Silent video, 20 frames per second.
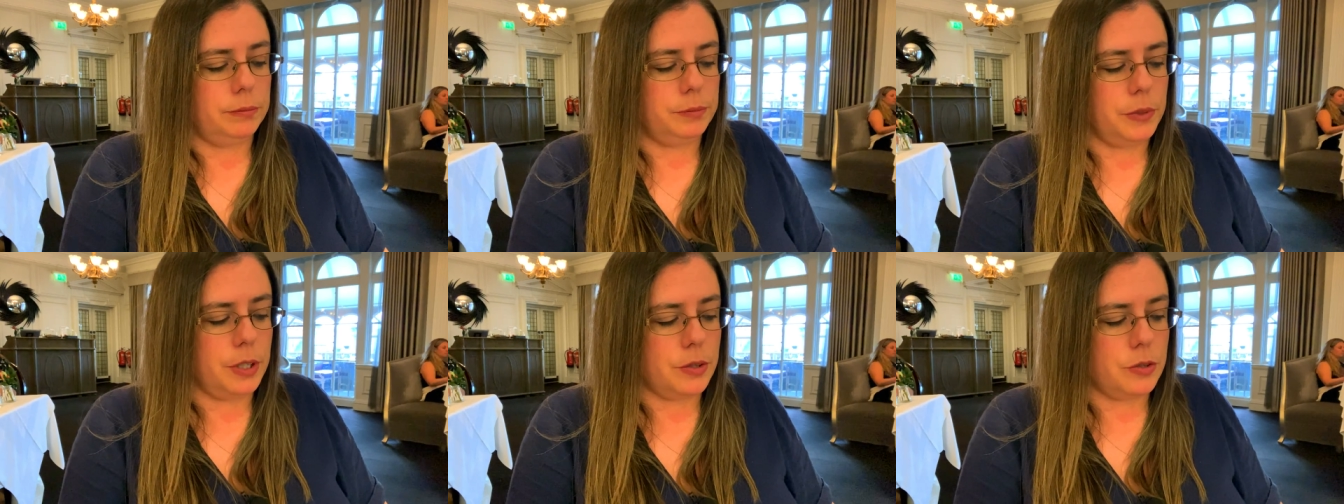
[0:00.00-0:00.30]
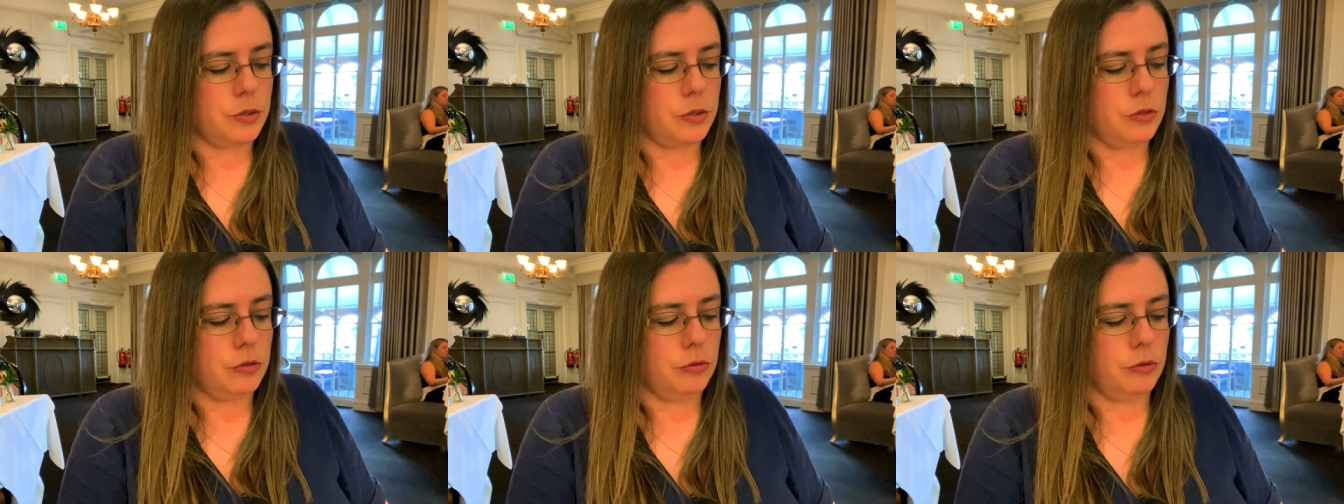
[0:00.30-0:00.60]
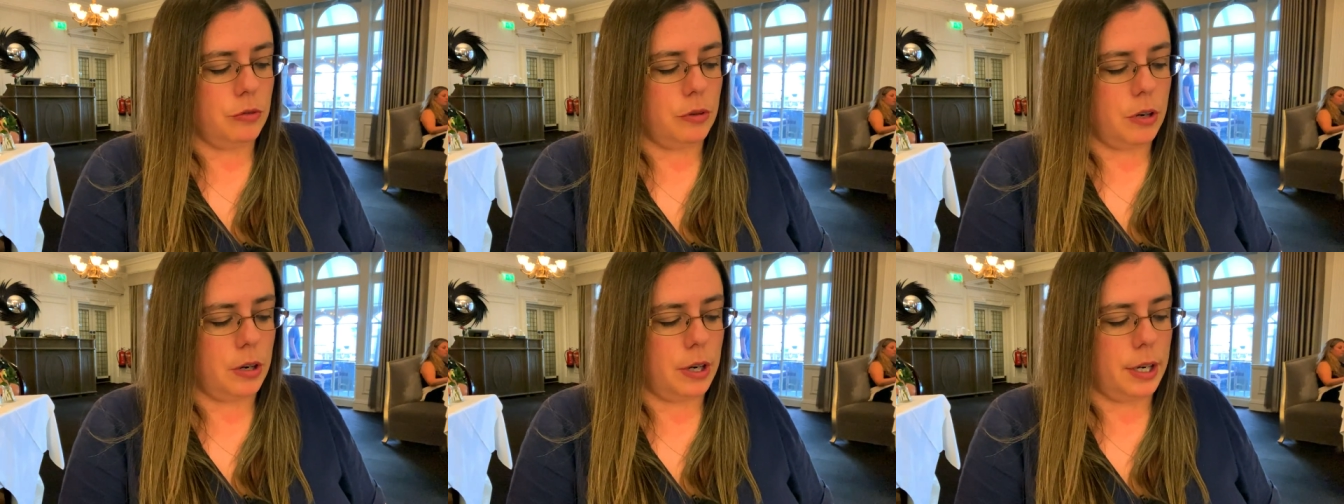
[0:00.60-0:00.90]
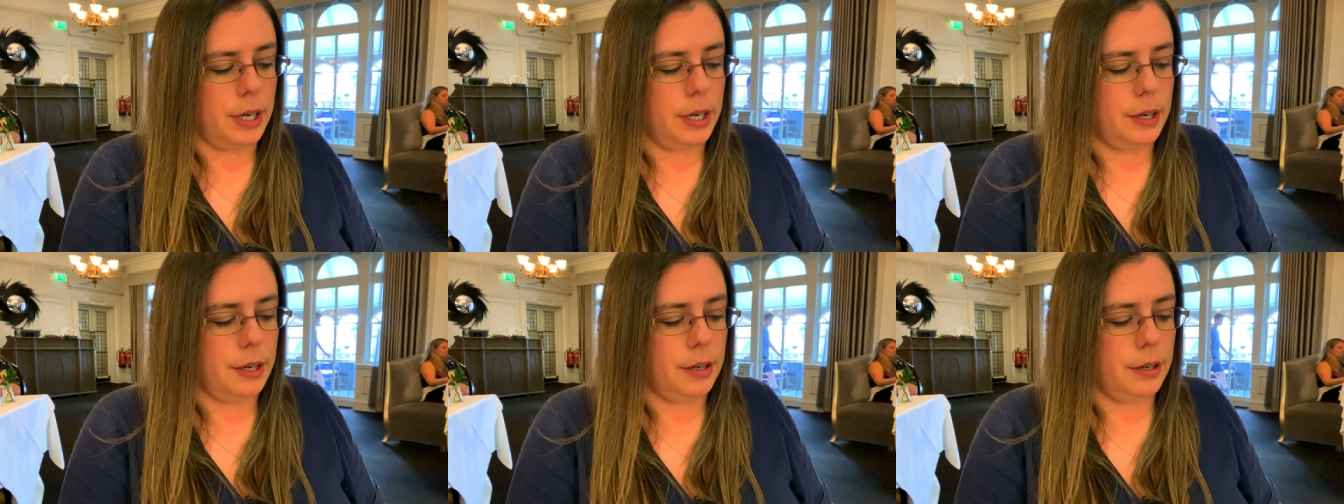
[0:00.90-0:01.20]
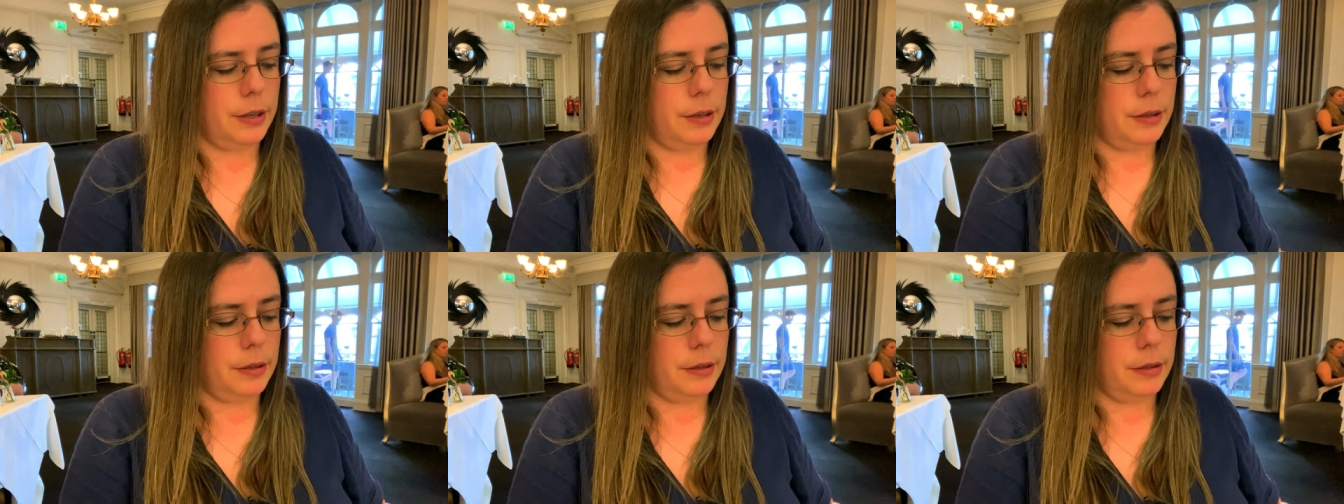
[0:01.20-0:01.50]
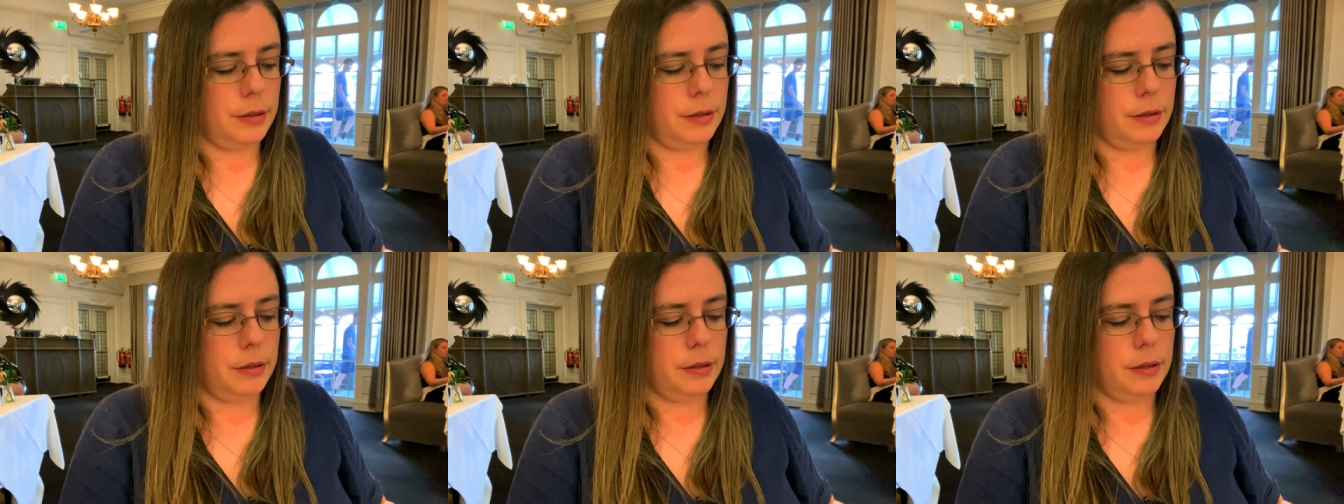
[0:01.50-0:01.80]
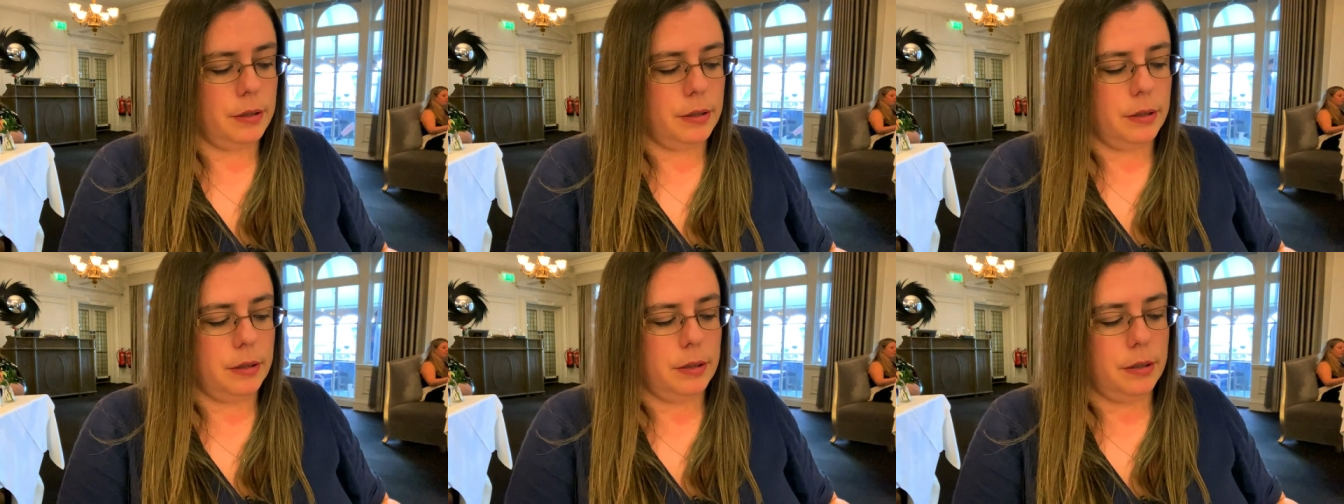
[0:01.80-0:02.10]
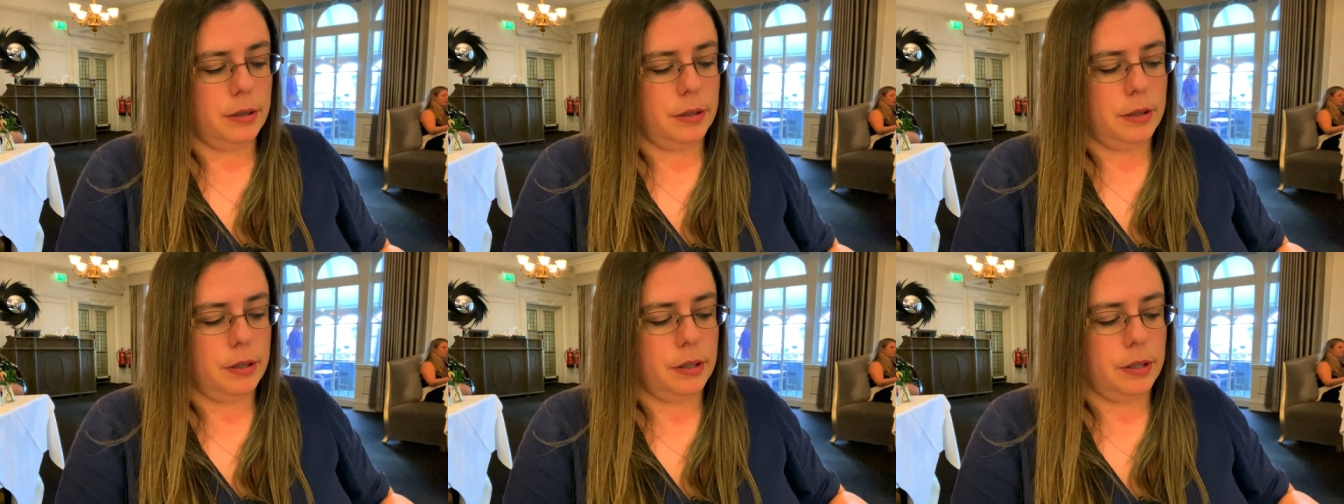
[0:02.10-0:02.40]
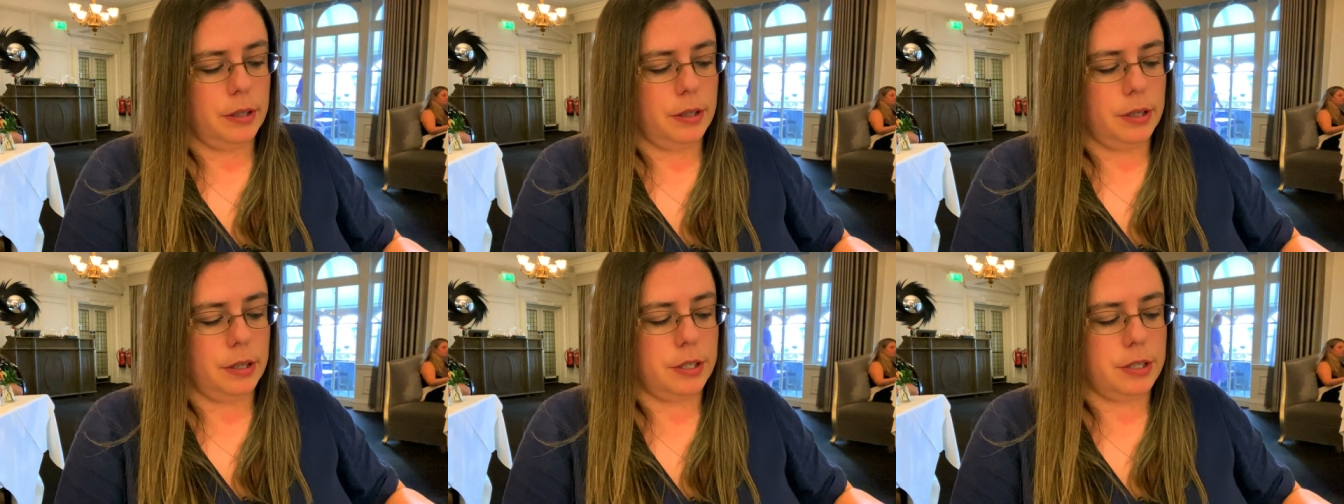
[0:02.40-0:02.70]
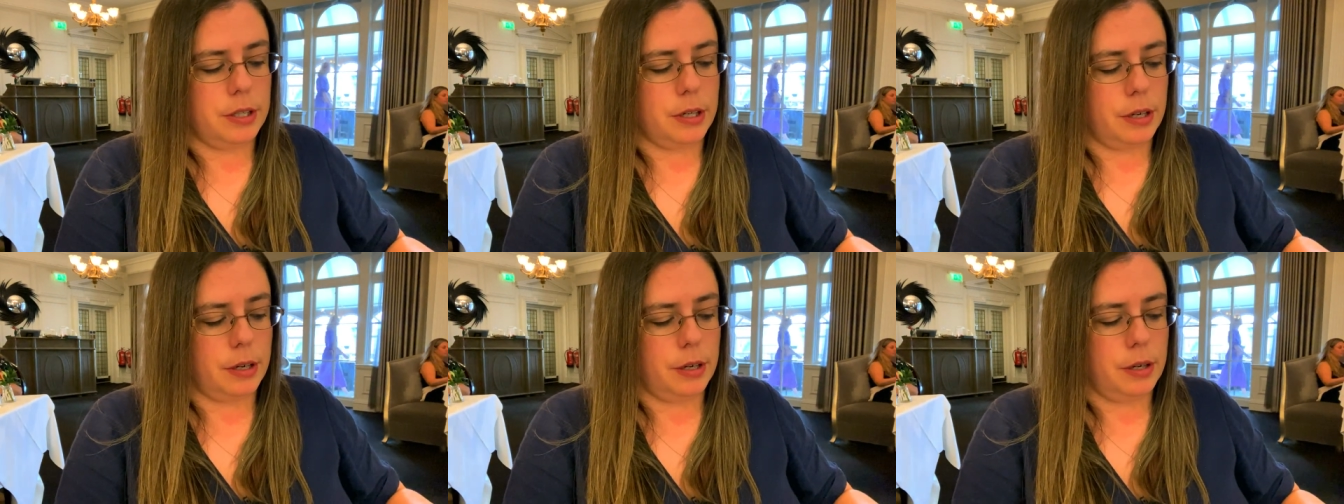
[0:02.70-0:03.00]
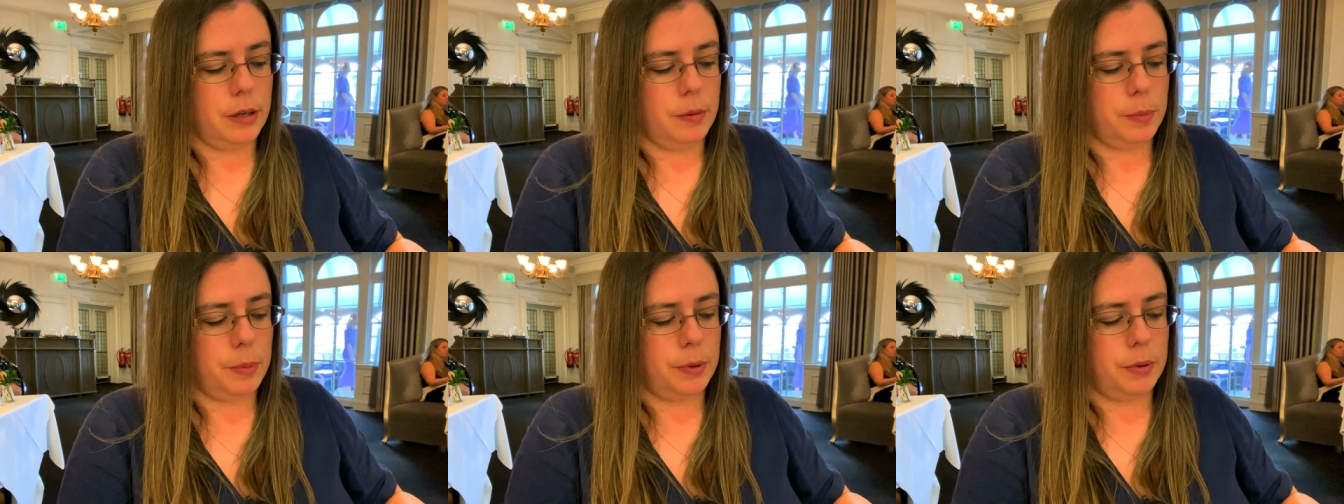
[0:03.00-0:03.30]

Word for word: Let's try and cut it up.